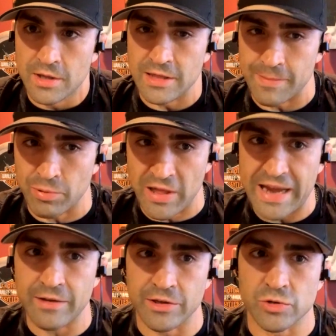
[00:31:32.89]
They
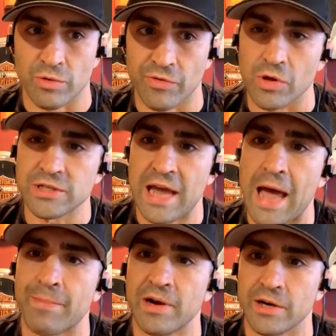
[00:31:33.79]
planned this revolt to
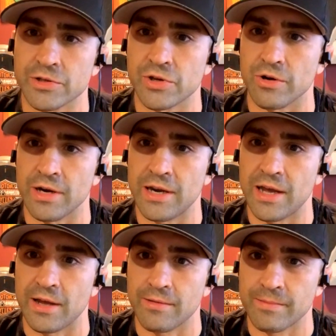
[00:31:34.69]
happen on a certain
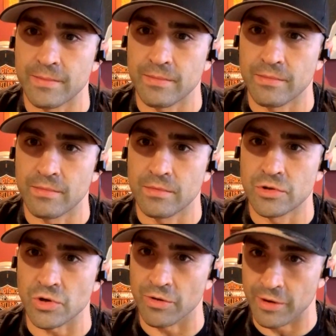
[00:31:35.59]
day.
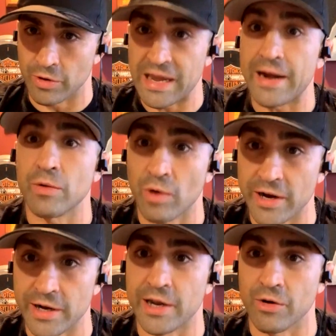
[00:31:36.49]
So they were getting
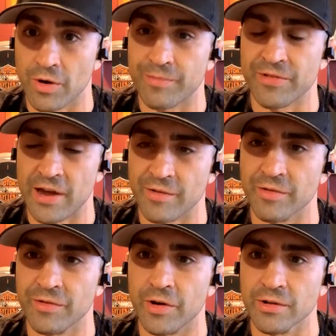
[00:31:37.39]
ready to gear up for that
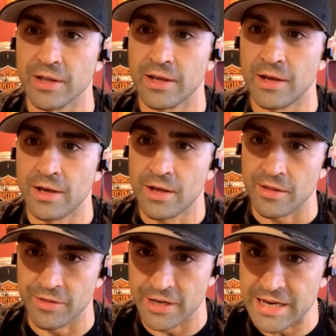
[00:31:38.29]
revolt.
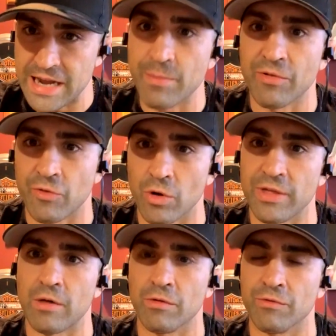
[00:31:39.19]
The day before
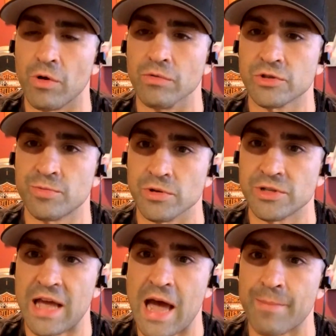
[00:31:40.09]
that revolt was supposed
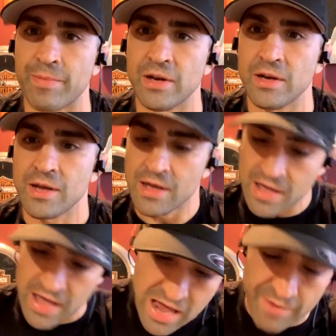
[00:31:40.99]
to happen,
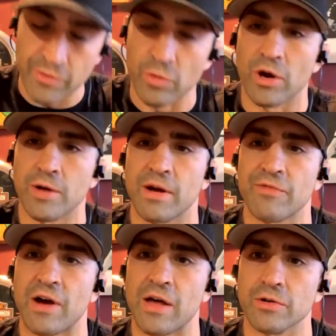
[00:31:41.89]
everyone in my
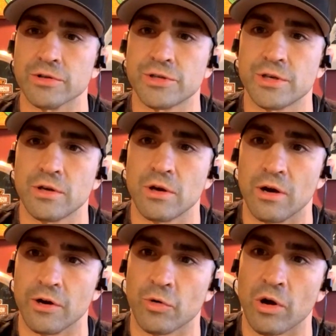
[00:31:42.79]
father's
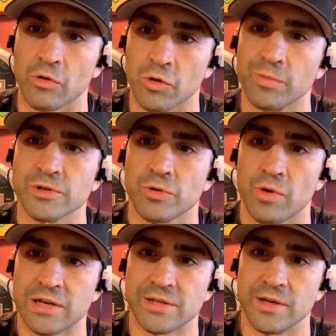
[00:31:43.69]
underground group was
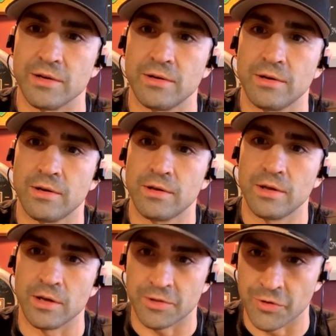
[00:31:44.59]
arrested,
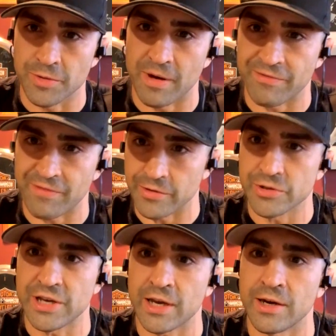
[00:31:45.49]
including my father's
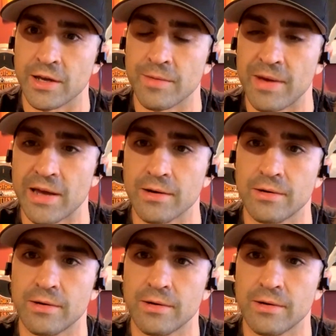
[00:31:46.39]
second in command.